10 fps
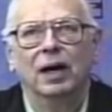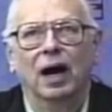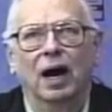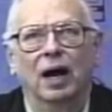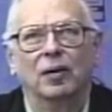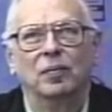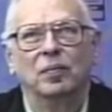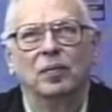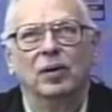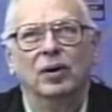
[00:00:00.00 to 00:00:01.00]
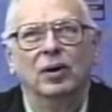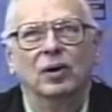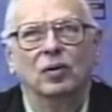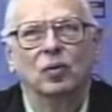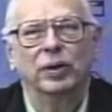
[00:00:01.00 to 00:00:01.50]
Uh,
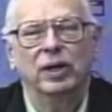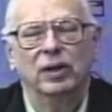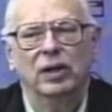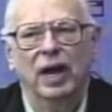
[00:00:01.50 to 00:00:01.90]
we